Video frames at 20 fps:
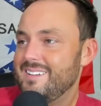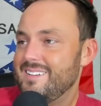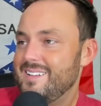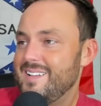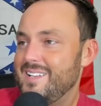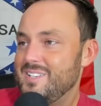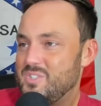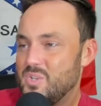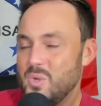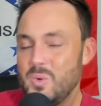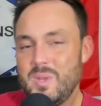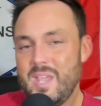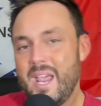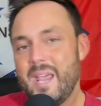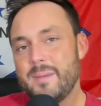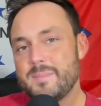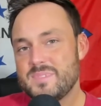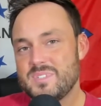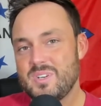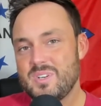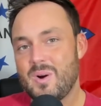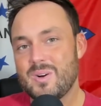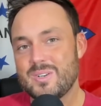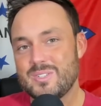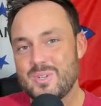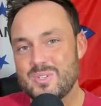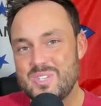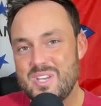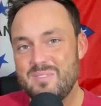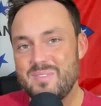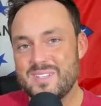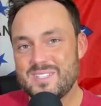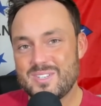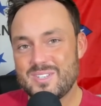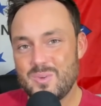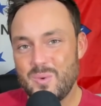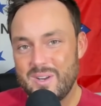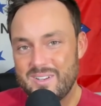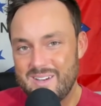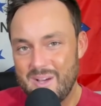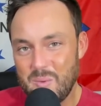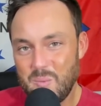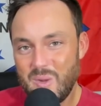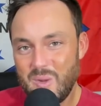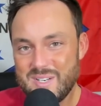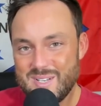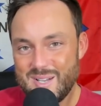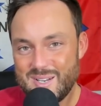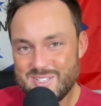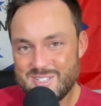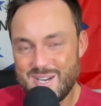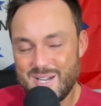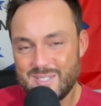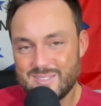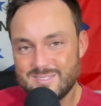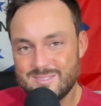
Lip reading: in 2 games, Arkansas's defense has only allowed 1 touchdown.